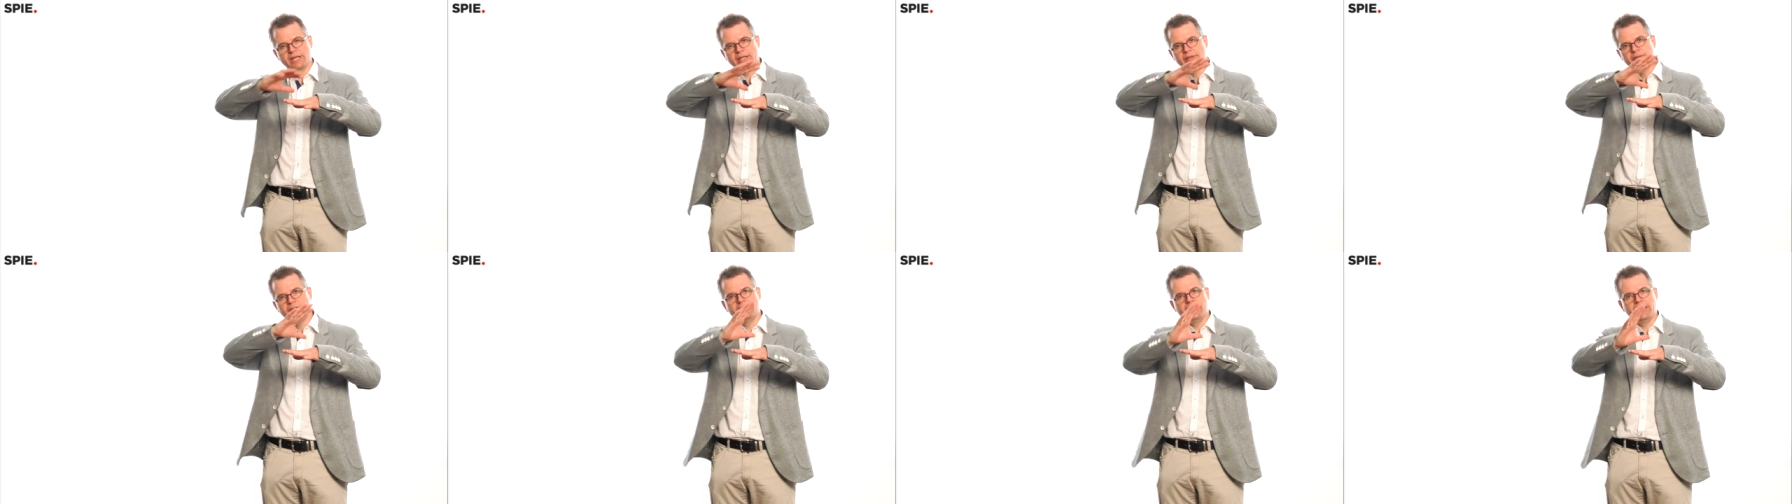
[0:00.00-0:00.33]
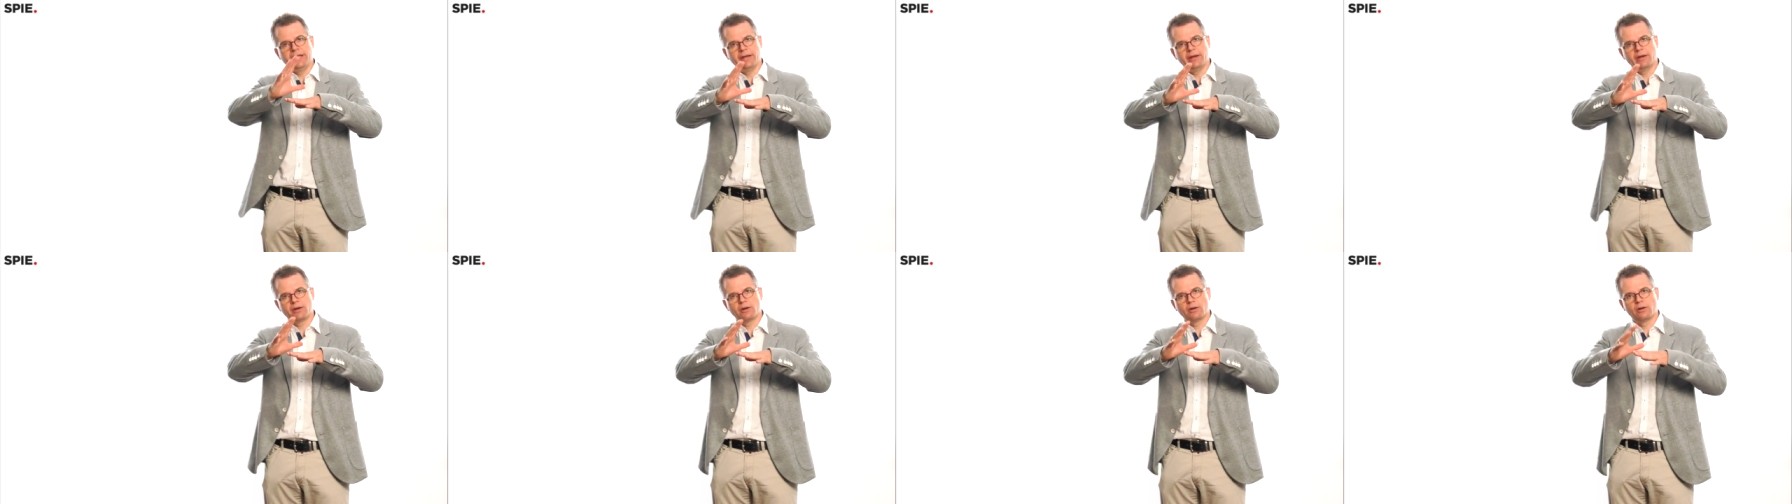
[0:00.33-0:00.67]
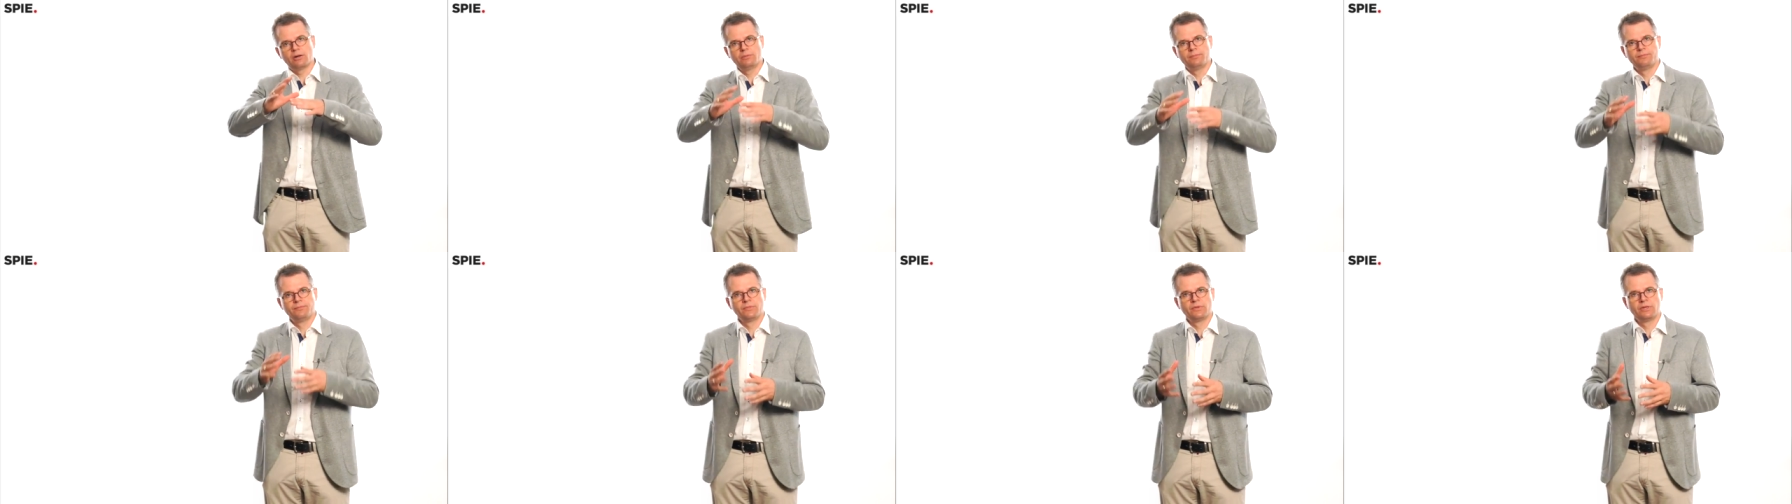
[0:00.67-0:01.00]
and the
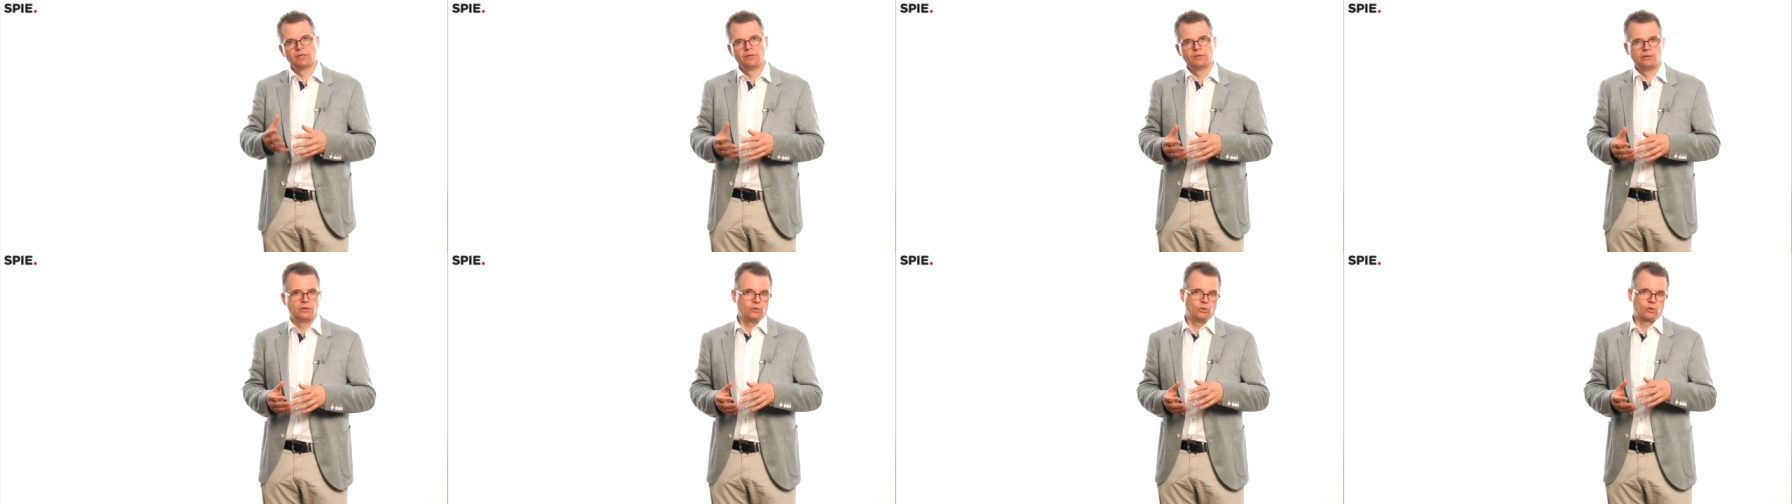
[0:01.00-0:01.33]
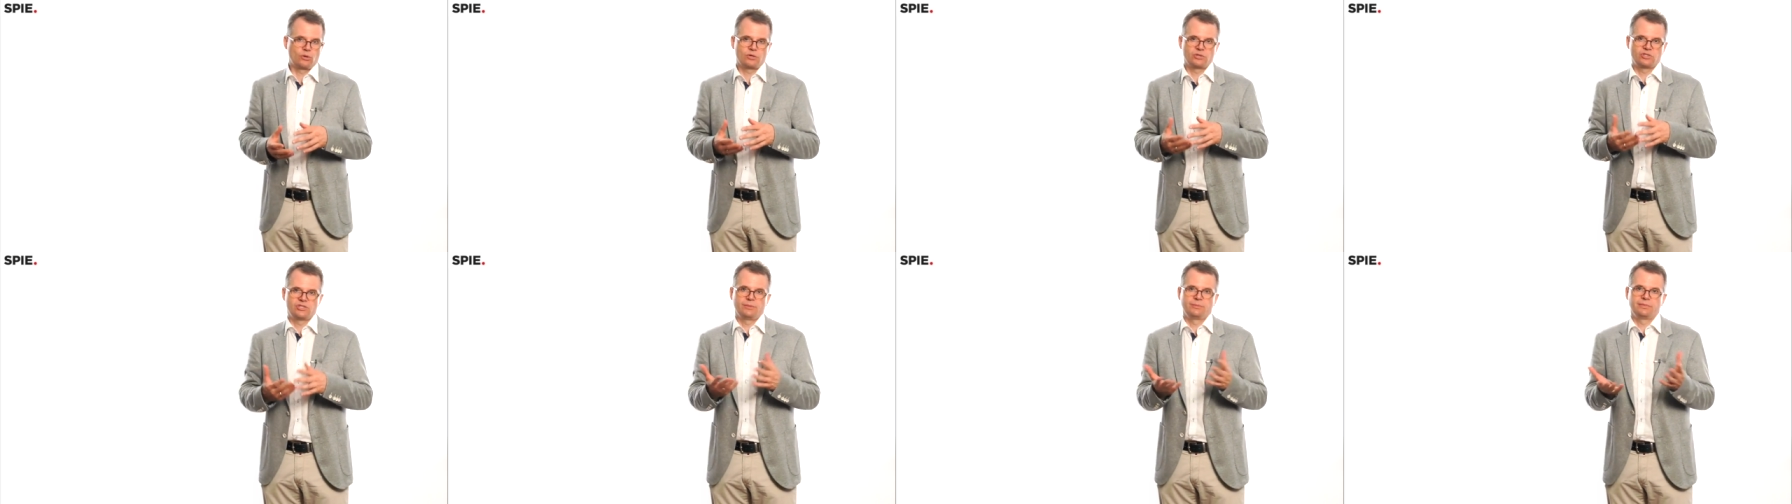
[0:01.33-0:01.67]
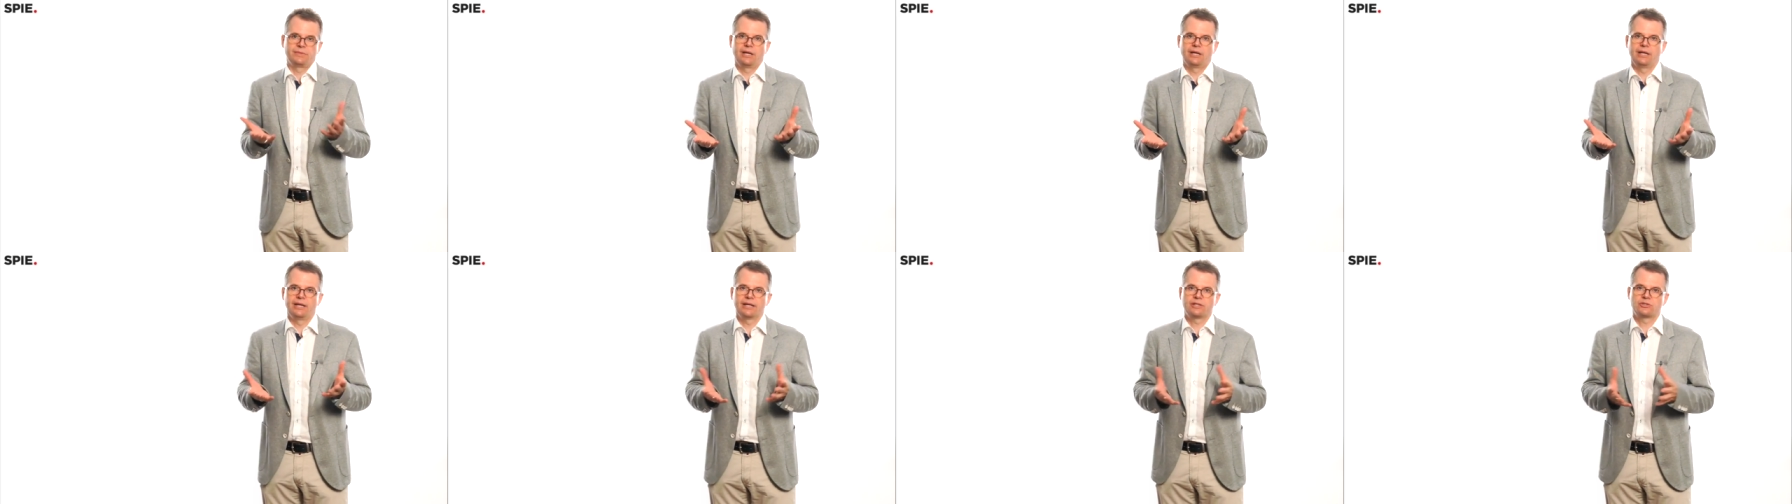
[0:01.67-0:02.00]
air or some
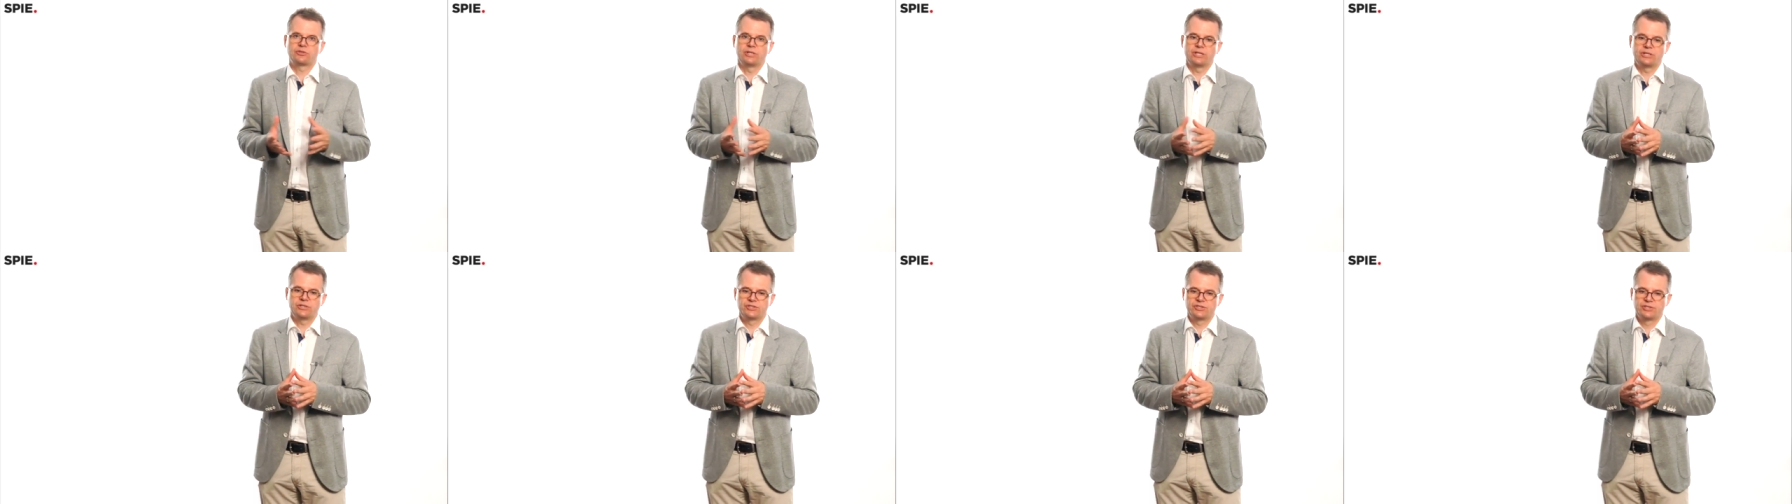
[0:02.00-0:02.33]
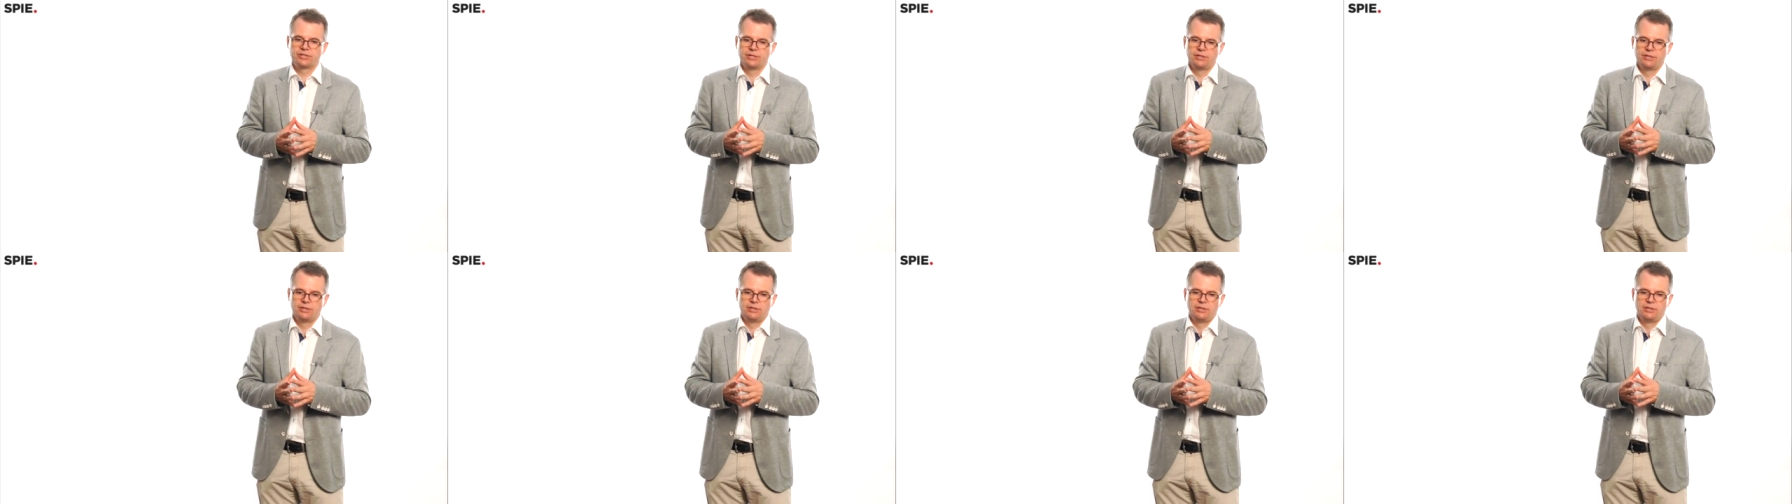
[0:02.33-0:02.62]
dielectrics,